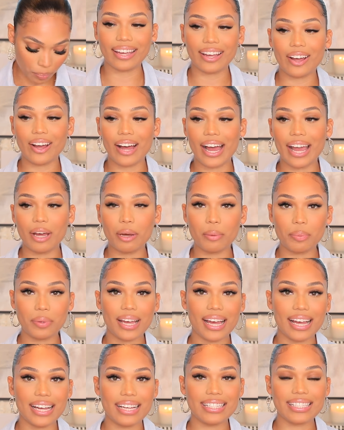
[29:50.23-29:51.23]
Uh, I hope you
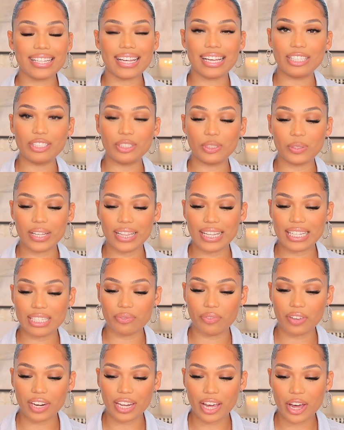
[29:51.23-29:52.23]
guys enjoyed this
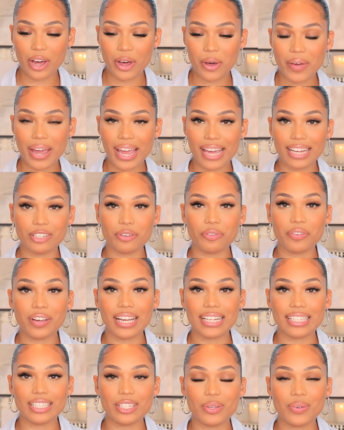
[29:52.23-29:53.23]
video, and don't
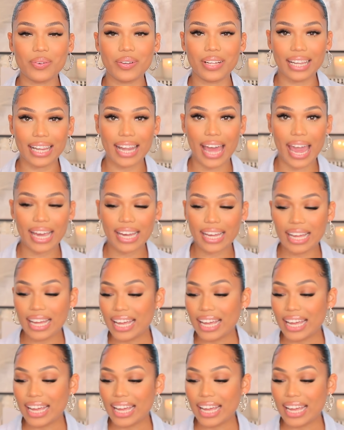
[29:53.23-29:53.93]
forget to like